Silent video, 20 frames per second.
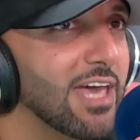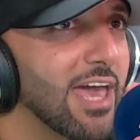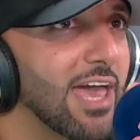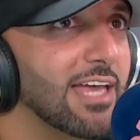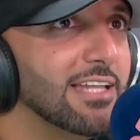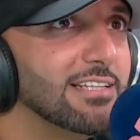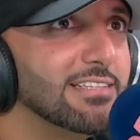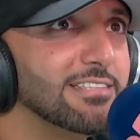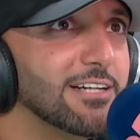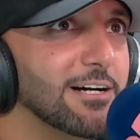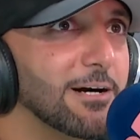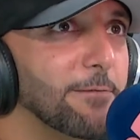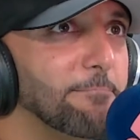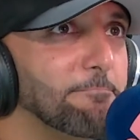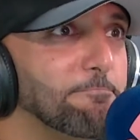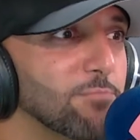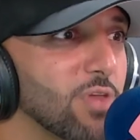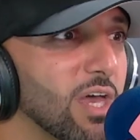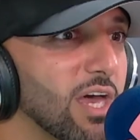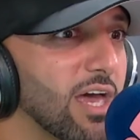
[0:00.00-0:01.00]
And
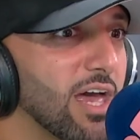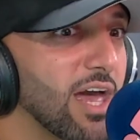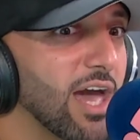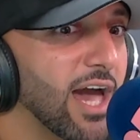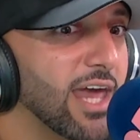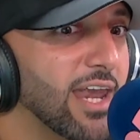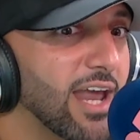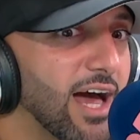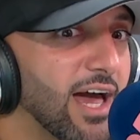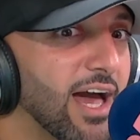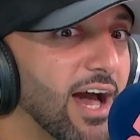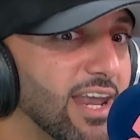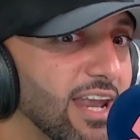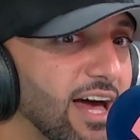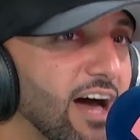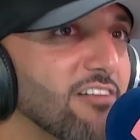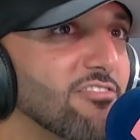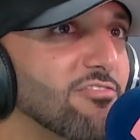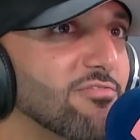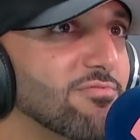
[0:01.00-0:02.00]

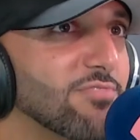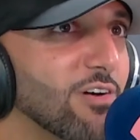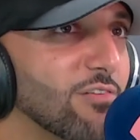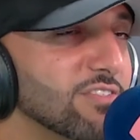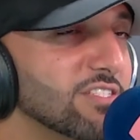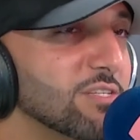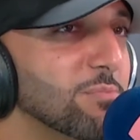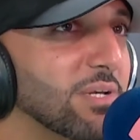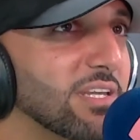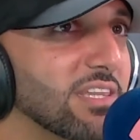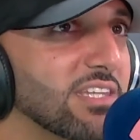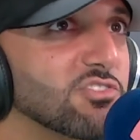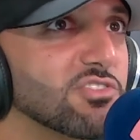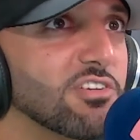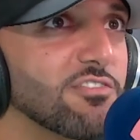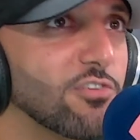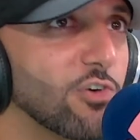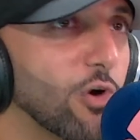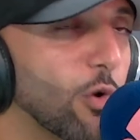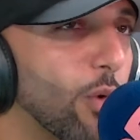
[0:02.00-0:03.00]
I've obviously been in the
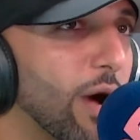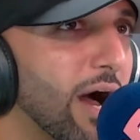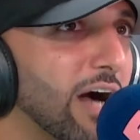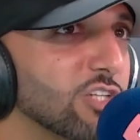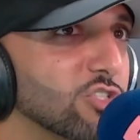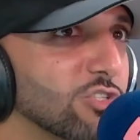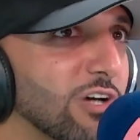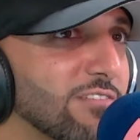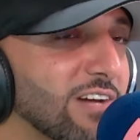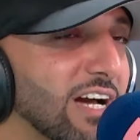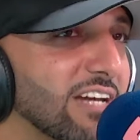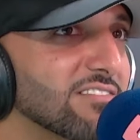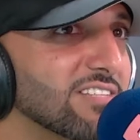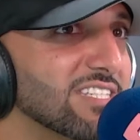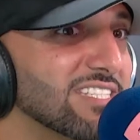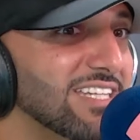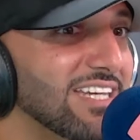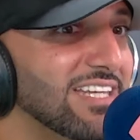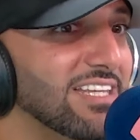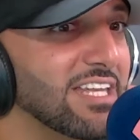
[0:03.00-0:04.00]
industry for a while, so I've kind of
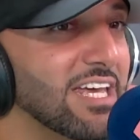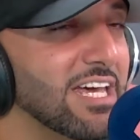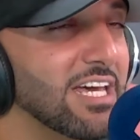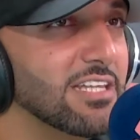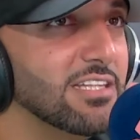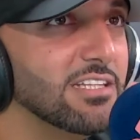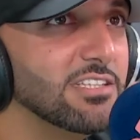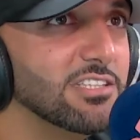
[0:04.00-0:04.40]
seen the